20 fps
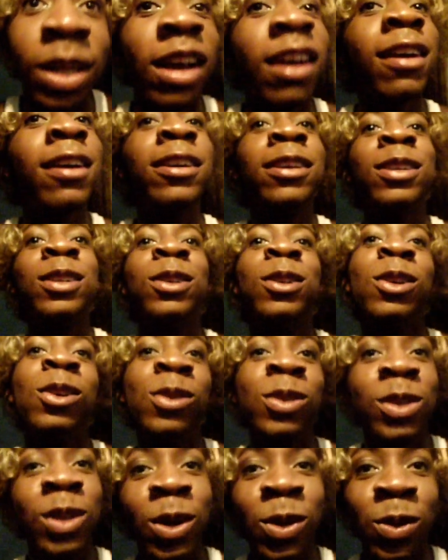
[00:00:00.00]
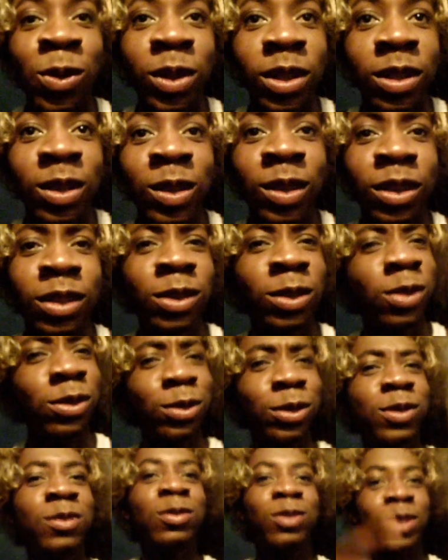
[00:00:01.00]
I ain't going nowhere.
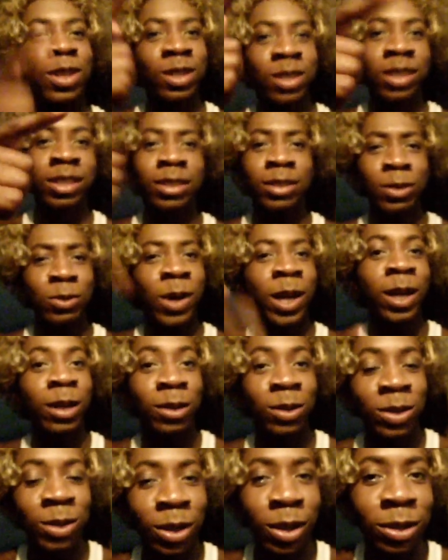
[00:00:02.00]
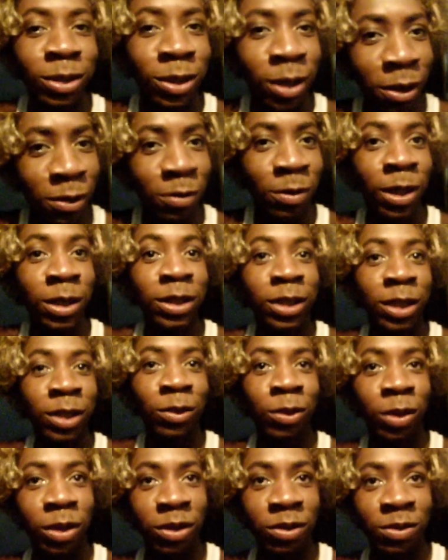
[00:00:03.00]
You haters thought y'all was about to get
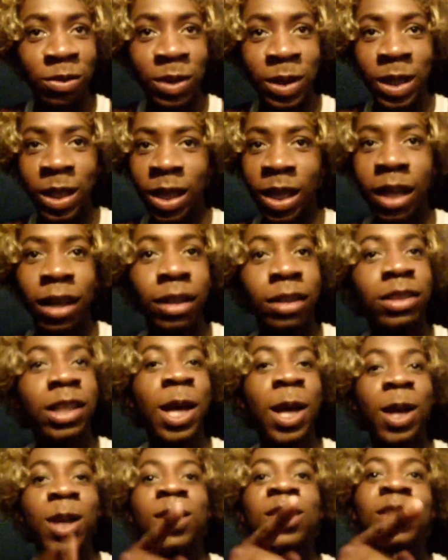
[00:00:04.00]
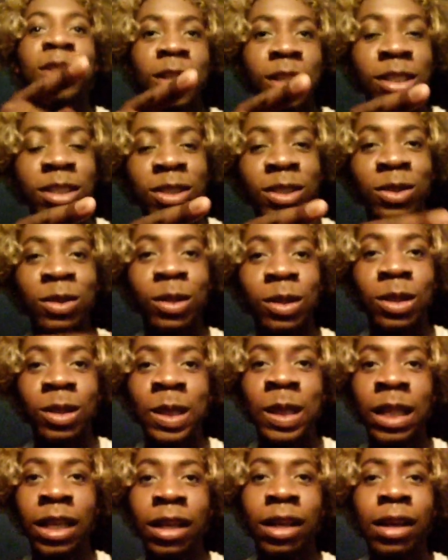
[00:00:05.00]
rid of me. Nice try.
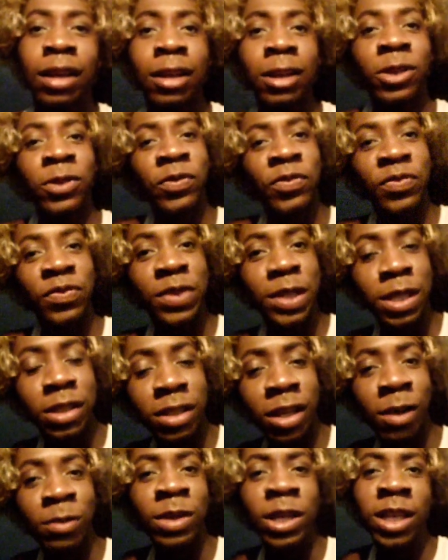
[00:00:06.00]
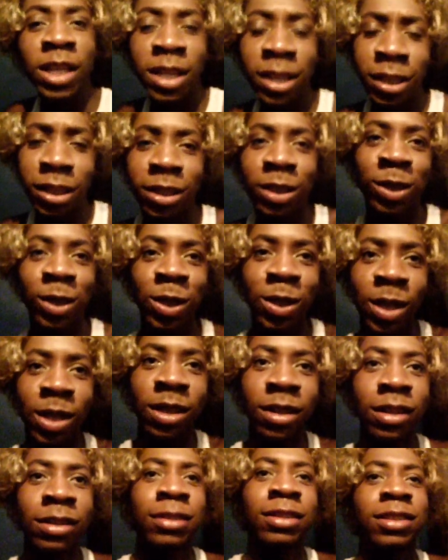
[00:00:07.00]
Cause I'm the X to
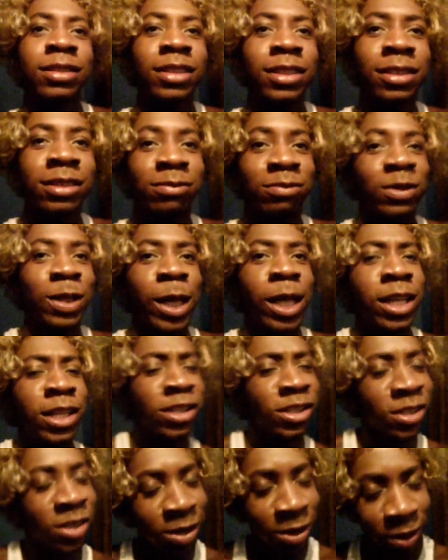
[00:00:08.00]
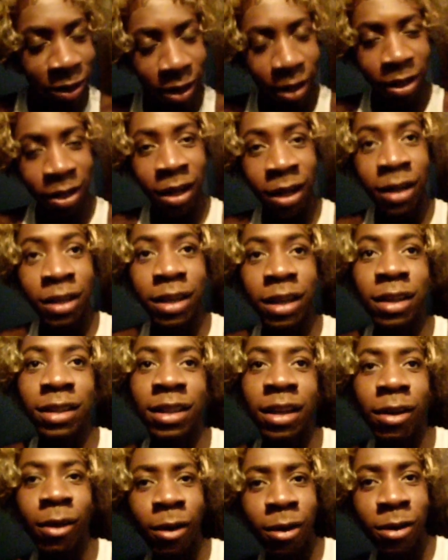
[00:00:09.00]
H to the
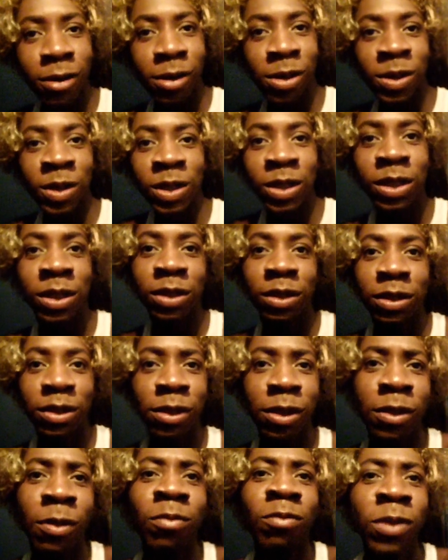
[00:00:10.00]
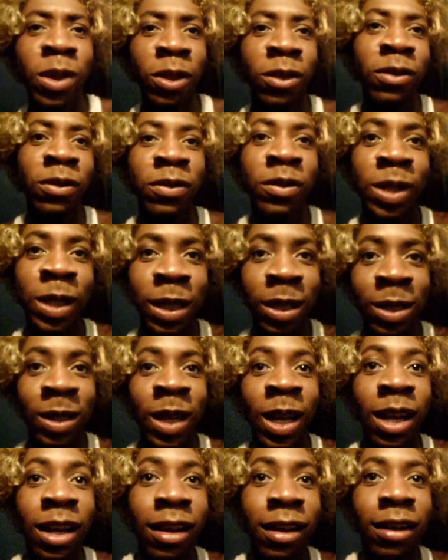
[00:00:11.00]
R to the motherfucking
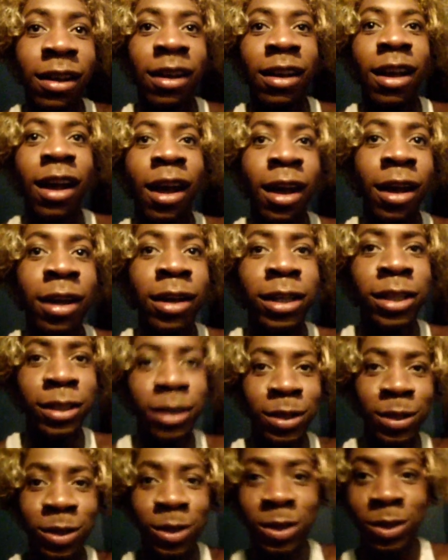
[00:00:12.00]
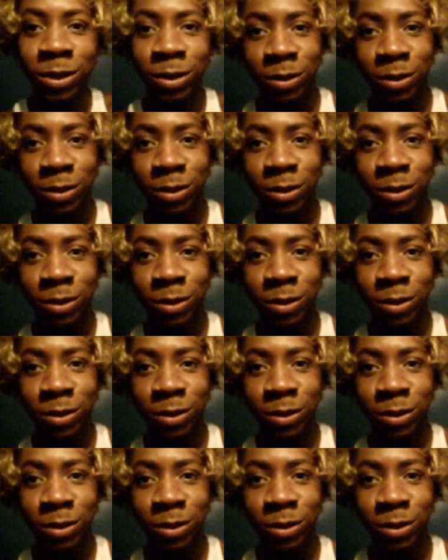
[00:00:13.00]
IS.